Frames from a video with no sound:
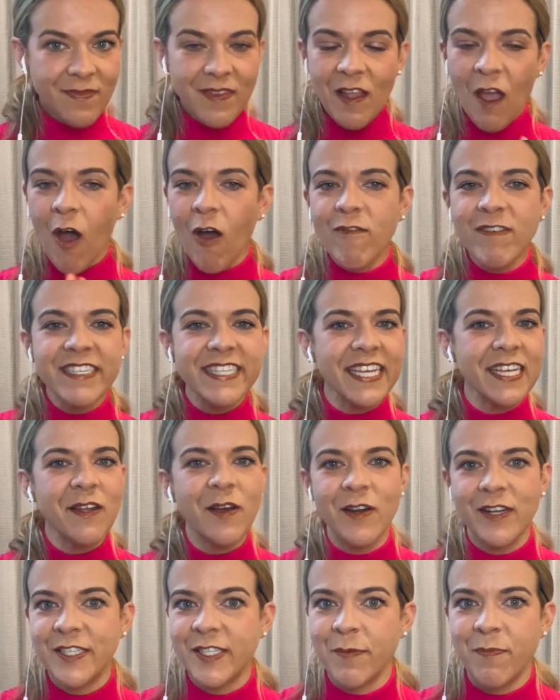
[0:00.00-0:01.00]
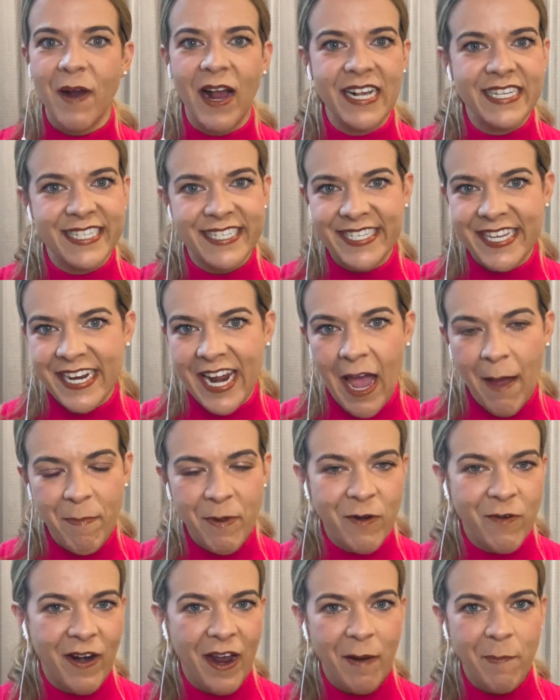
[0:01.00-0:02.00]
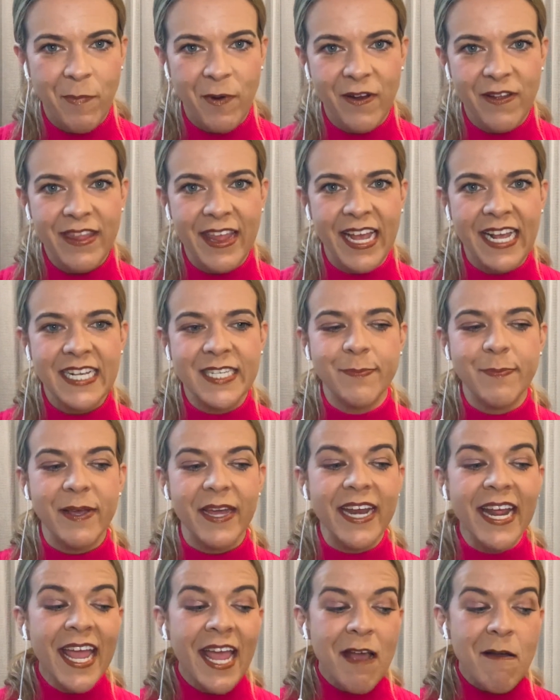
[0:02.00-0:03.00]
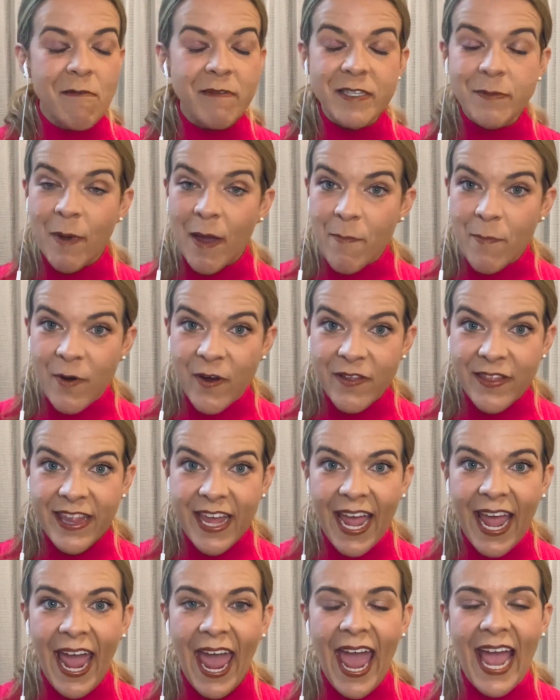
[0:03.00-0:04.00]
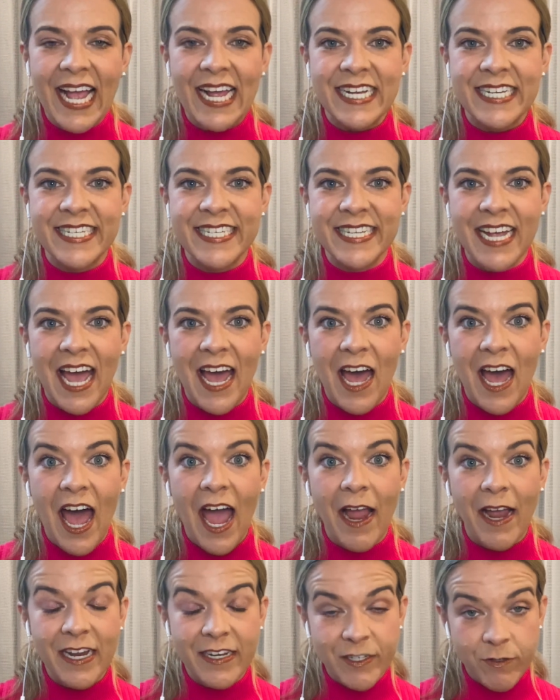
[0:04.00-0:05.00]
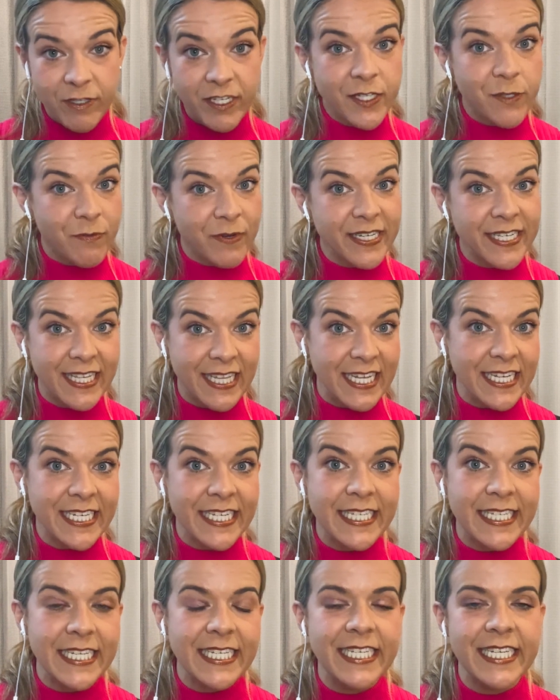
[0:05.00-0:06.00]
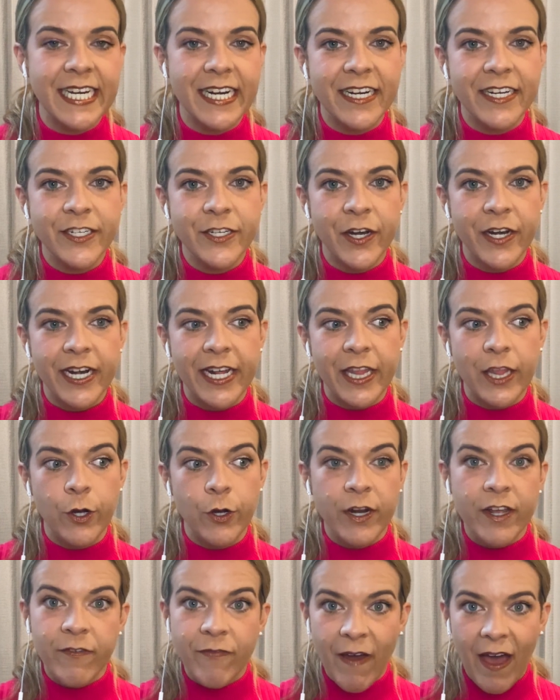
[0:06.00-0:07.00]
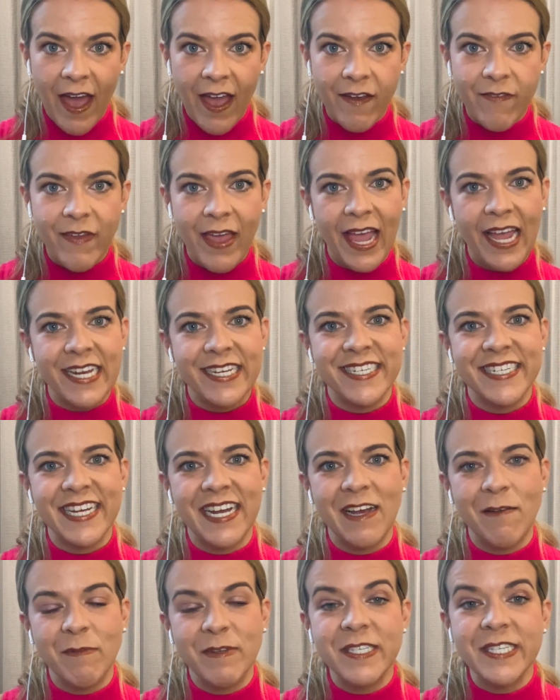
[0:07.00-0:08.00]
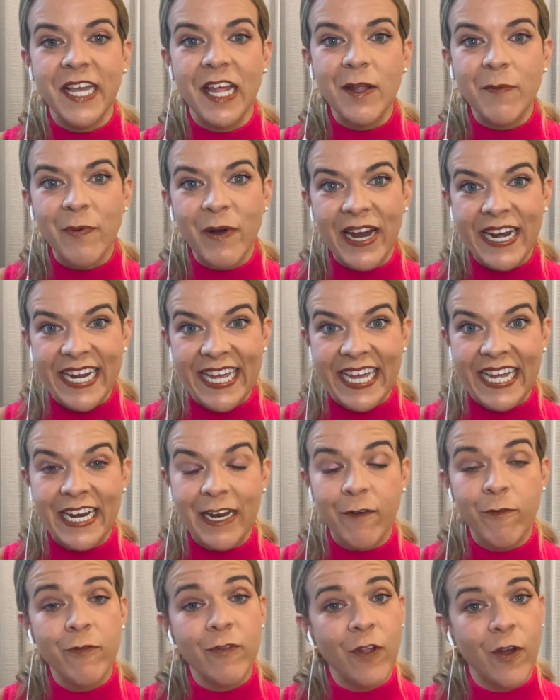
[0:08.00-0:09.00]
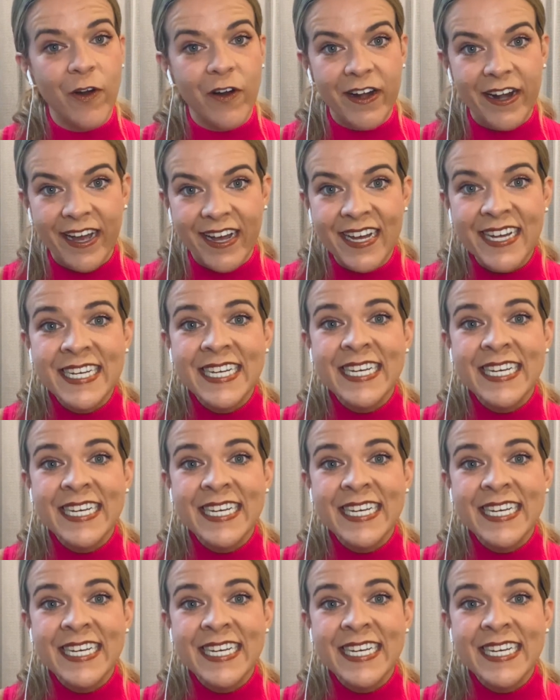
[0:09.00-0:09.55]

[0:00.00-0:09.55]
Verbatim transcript: Obviously, a lot of surprises can happen around birthdays, but it was my birthday, and uh, I just recently, just this year, turning 35, and uh, was celebrating it in Florida